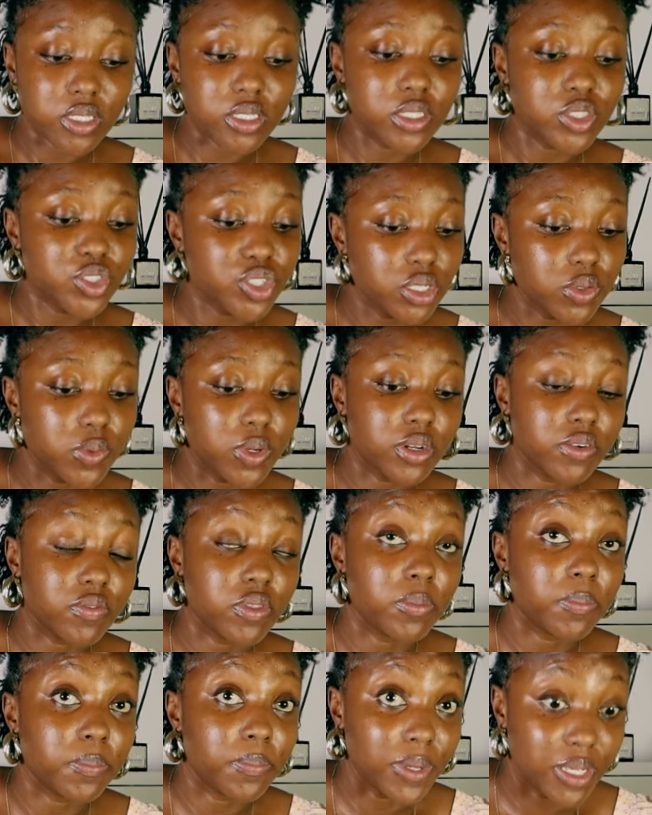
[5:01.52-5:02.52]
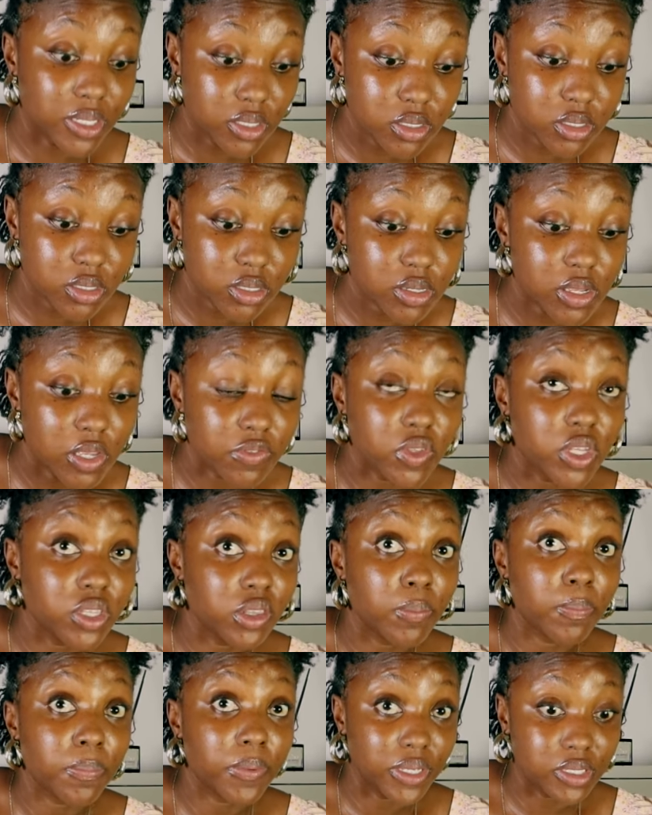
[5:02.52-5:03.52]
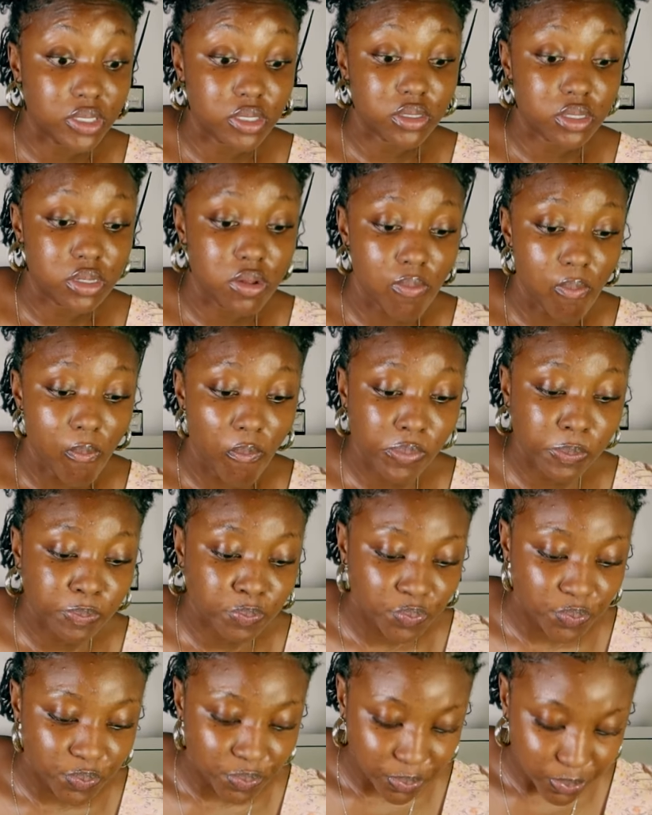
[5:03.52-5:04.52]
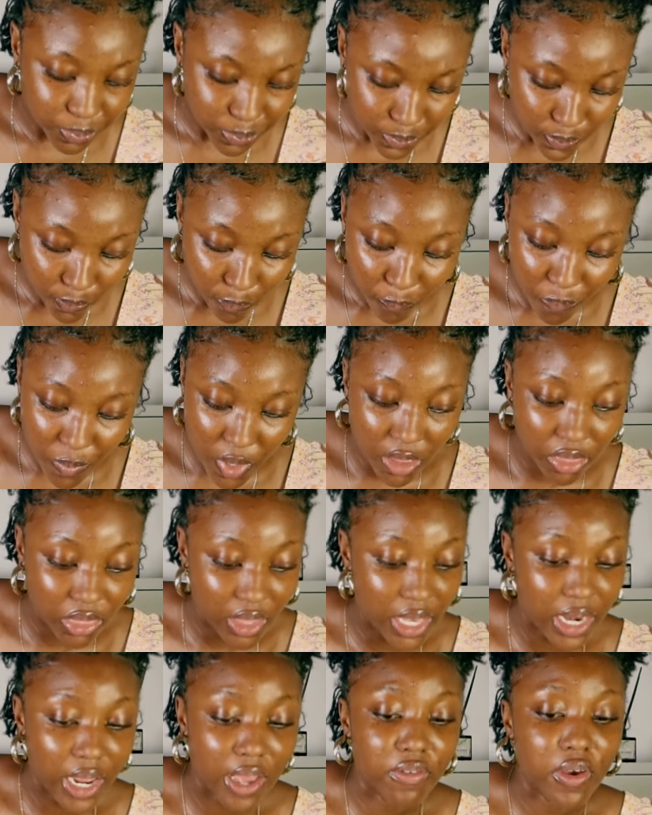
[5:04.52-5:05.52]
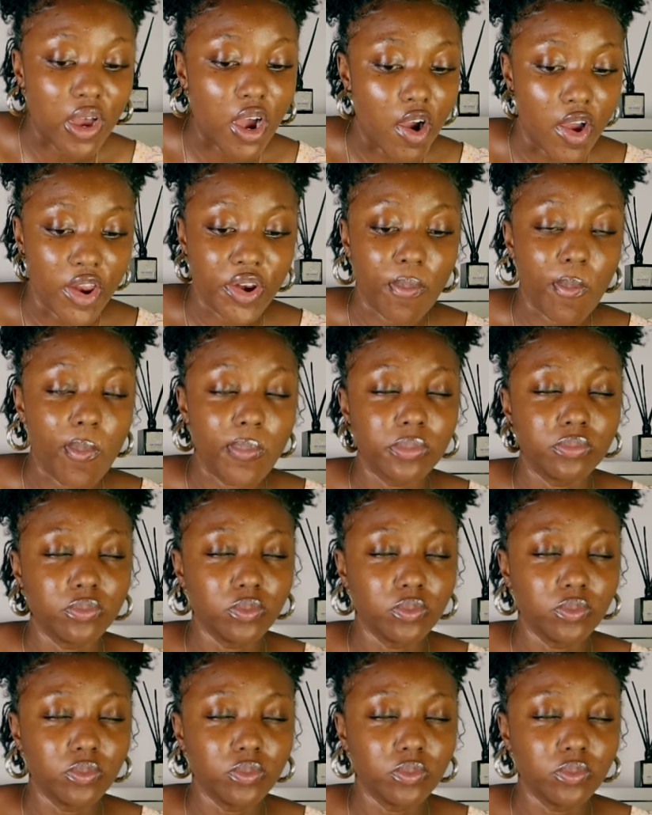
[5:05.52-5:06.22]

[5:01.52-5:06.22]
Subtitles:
is literally one of the best, if not the best, that I've had.